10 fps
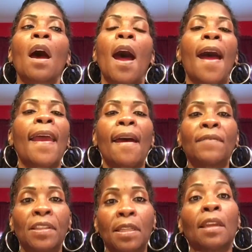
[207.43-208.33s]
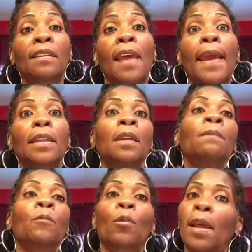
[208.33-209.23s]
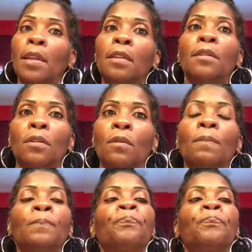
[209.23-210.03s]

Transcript: I have to see exactly what I need to do.